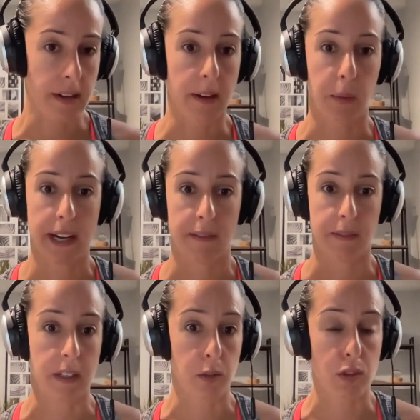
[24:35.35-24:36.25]
And we have
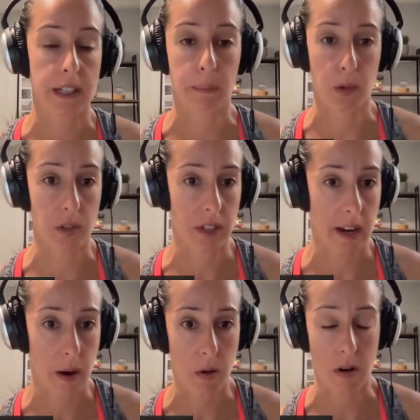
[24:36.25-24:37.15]
these receptors in
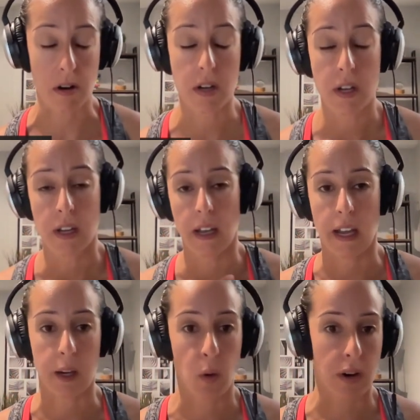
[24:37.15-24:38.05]
our
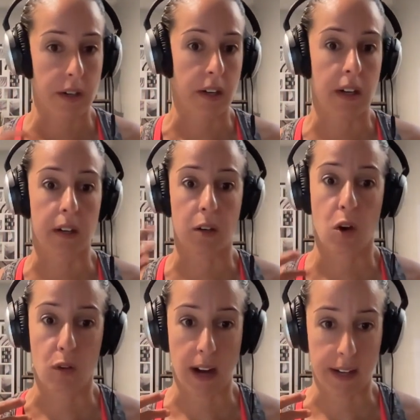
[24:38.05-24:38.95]
aorta and
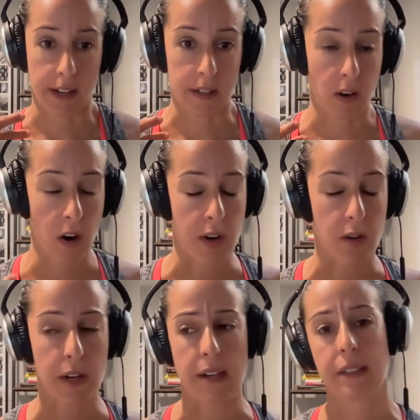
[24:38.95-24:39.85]
carotid
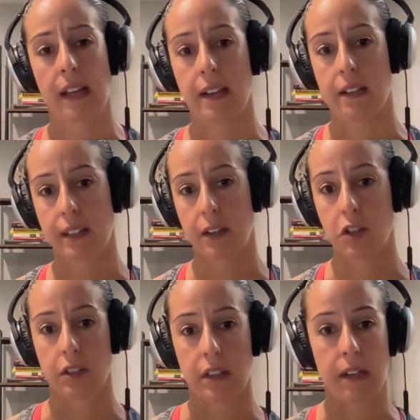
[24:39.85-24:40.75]
arteries. And
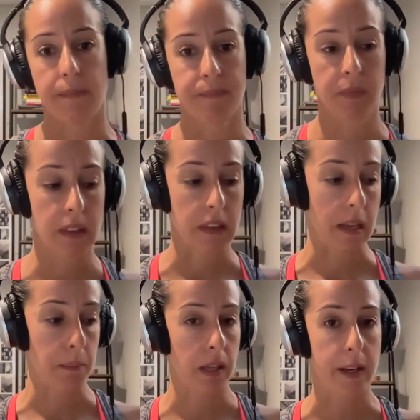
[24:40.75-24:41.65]
essentially,
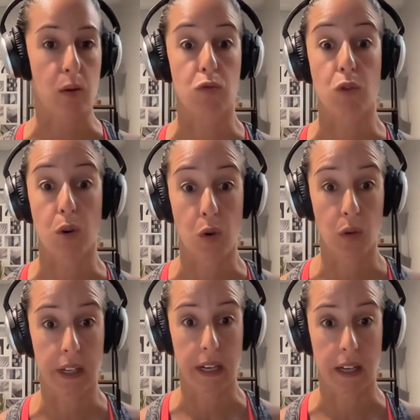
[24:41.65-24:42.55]
they play a
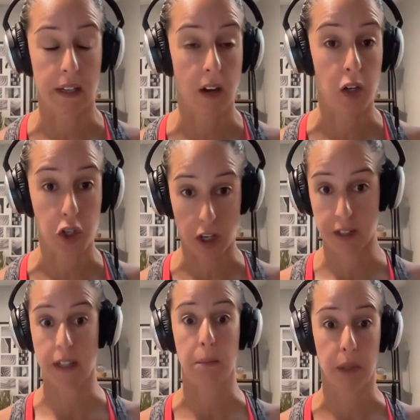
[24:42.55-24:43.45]
role in
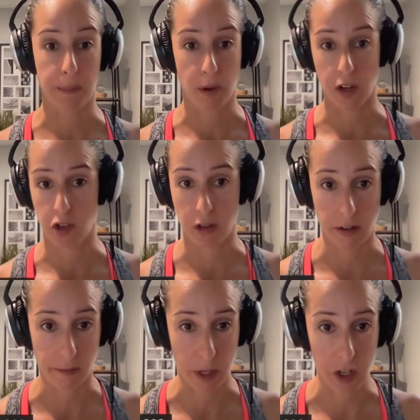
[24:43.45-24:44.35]
adjusting blood pressure
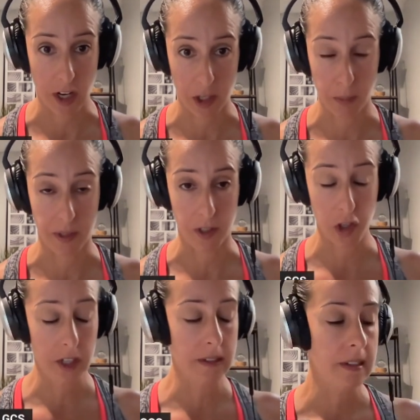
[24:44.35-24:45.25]
if we change
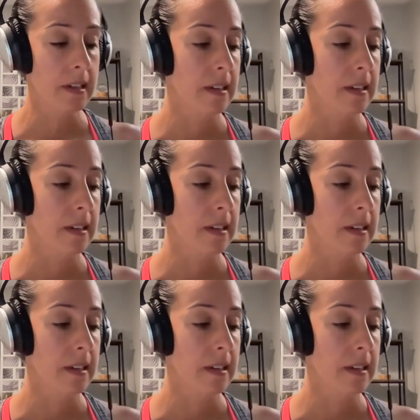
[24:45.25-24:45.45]
position.